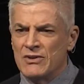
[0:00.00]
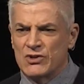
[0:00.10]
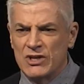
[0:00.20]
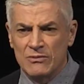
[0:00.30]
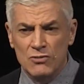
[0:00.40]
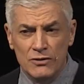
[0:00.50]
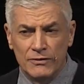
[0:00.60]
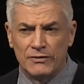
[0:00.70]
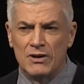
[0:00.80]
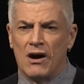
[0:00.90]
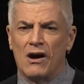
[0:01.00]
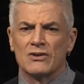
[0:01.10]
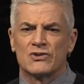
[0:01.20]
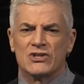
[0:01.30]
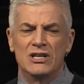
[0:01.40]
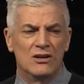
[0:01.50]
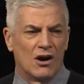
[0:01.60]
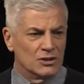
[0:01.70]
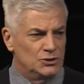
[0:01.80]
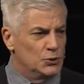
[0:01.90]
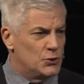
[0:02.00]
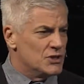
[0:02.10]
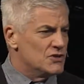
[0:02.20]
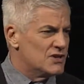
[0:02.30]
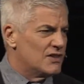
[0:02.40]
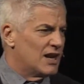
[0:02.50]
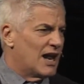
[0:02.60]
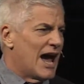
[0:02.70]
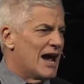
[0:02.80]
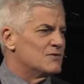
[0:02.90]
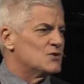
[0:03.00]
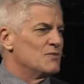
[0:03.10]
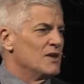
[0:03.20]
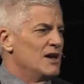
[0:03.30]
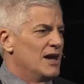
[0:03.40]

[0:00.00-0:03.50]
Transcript: see a move of God, see God do things in their lives,